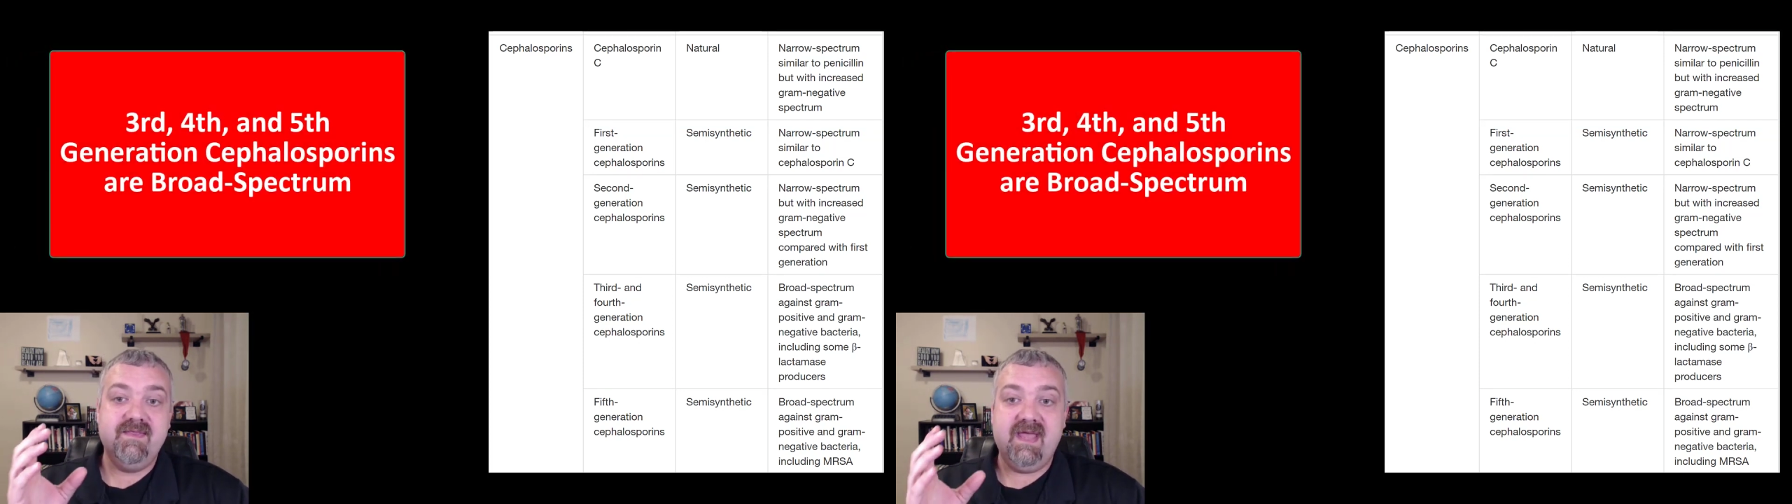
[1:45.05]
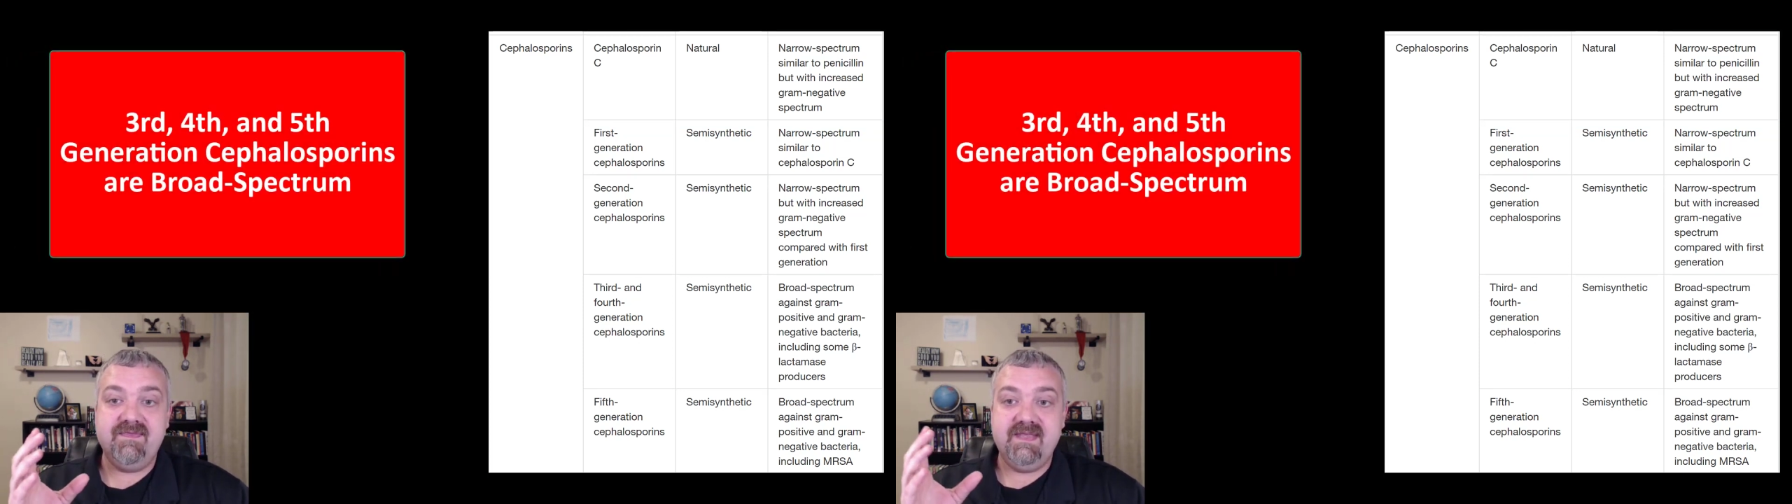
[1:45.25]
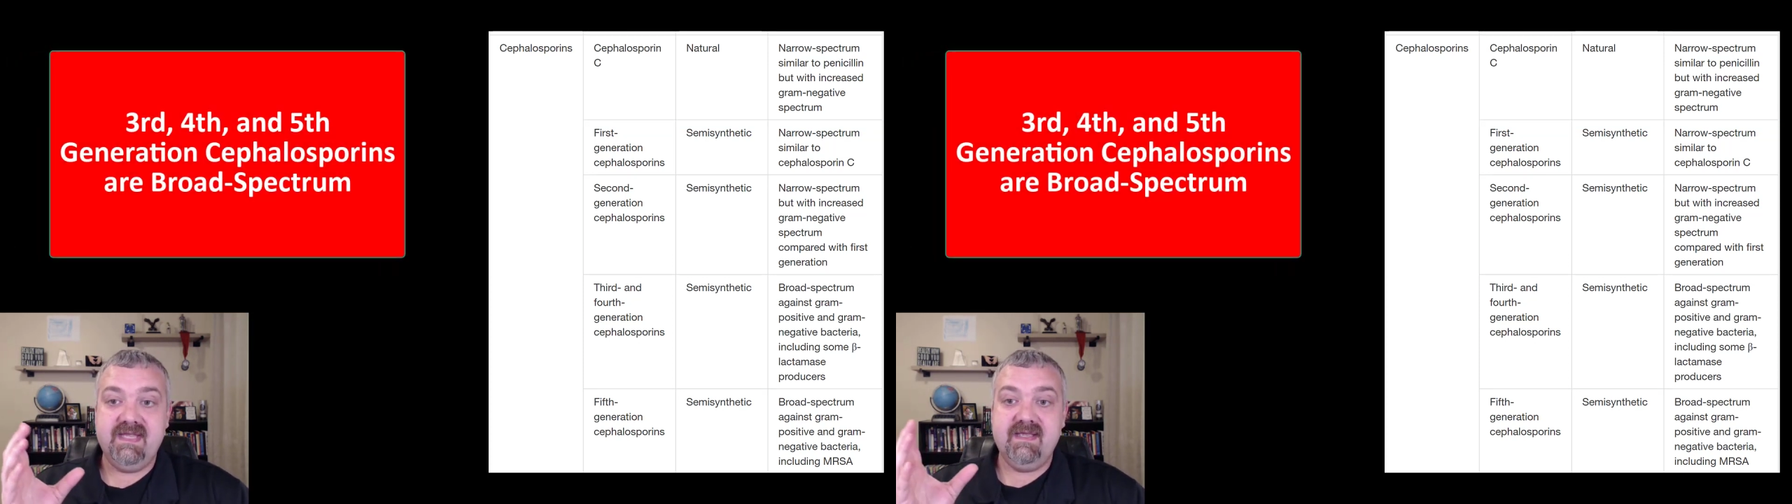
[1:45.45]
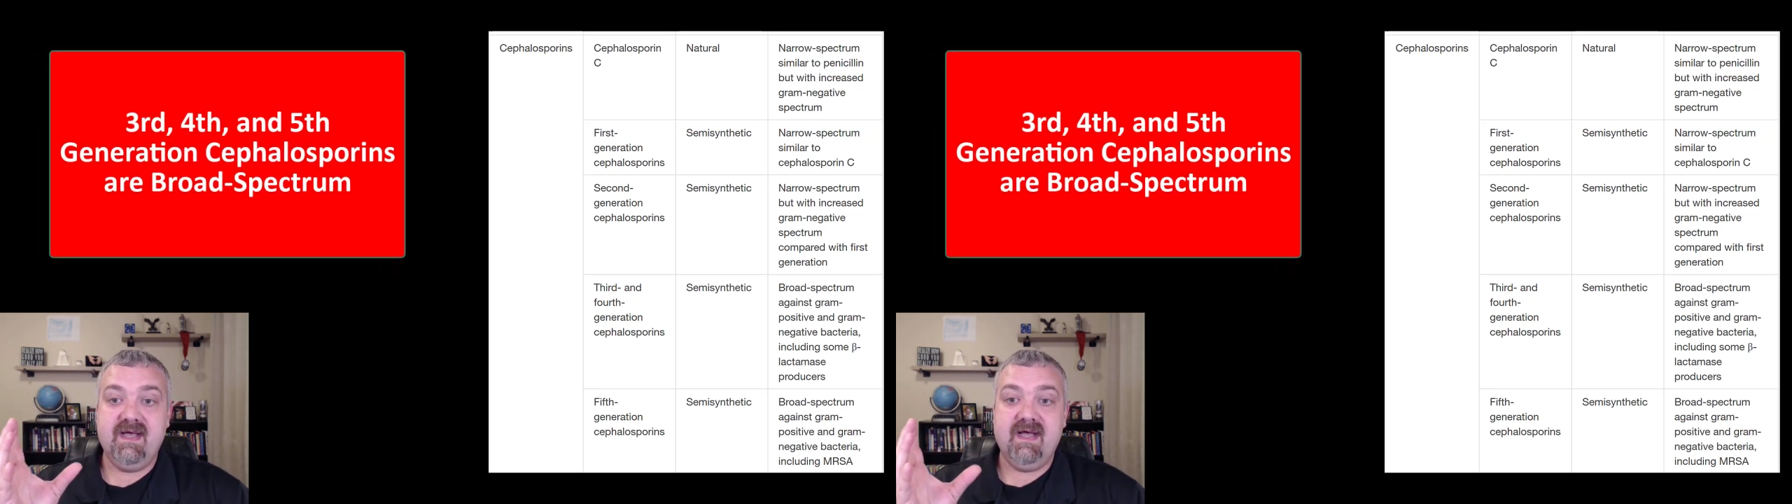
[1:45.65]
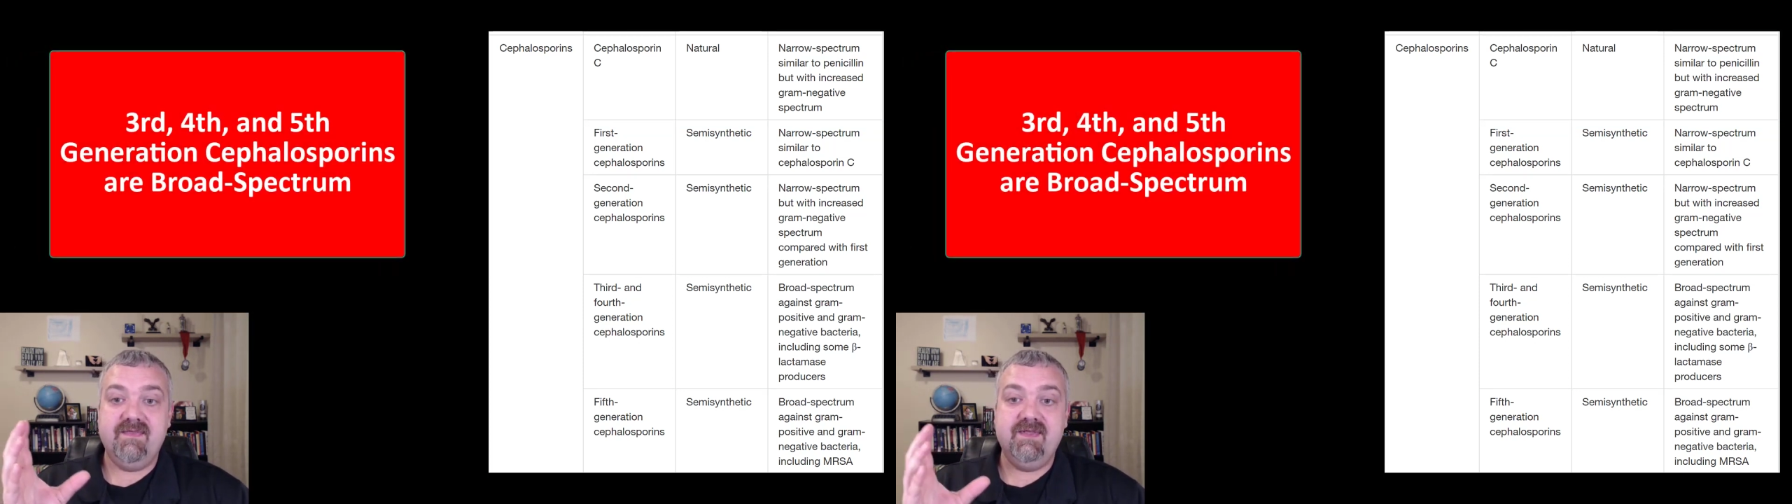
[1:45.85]
that
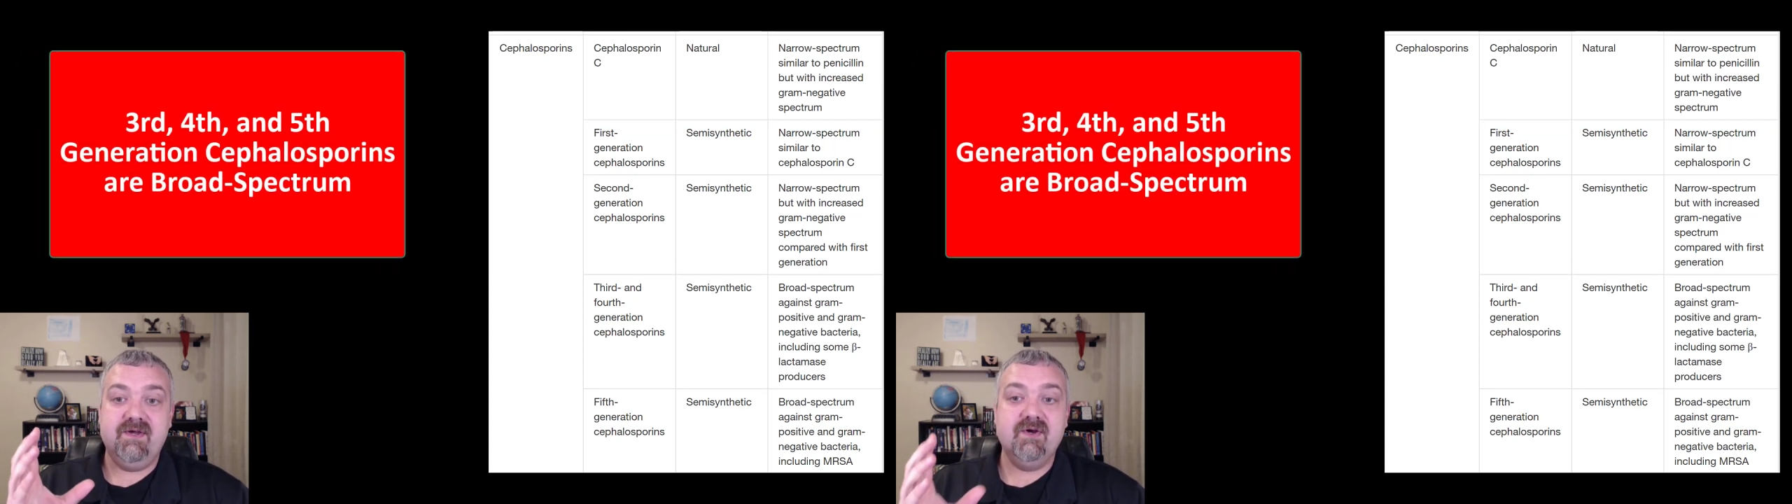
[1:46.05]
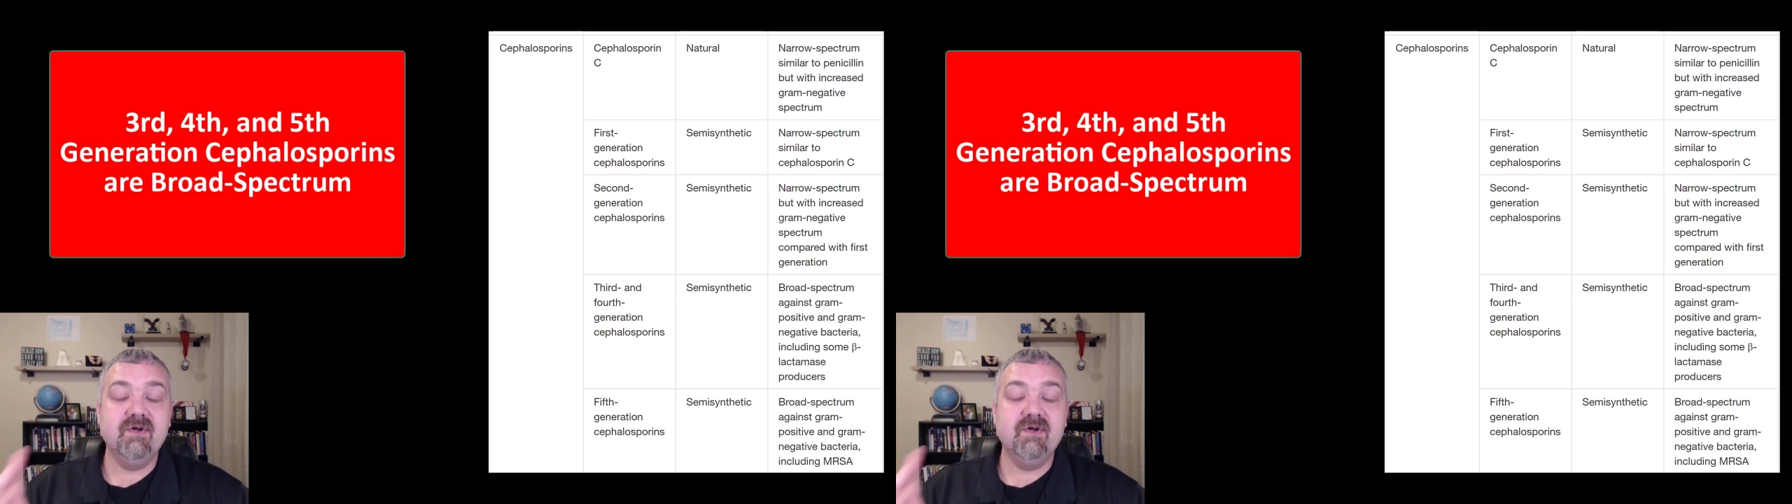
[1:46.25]
the, uh, the